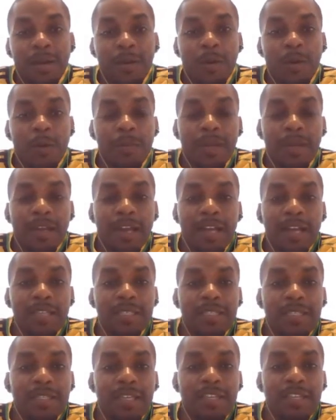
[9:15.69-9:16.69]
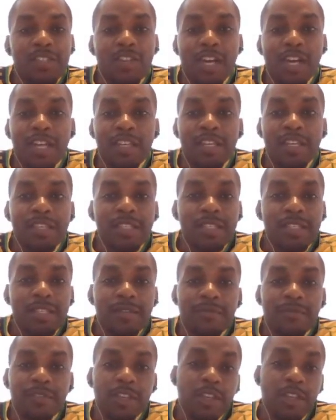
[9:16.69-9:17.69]
hope you guys enjoy this
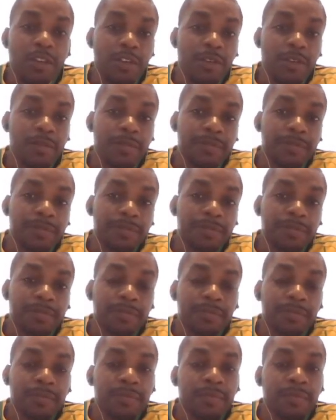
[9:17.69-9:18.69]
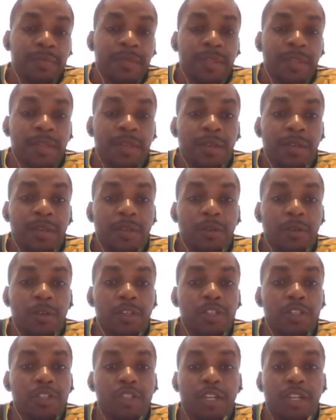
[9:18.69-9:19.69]
video. You know
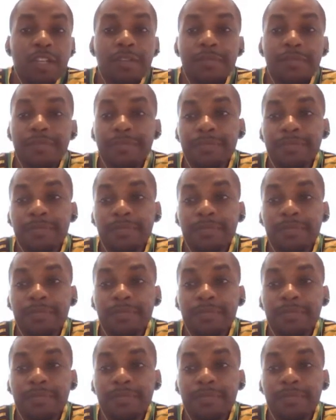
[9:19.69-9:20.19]
the drill.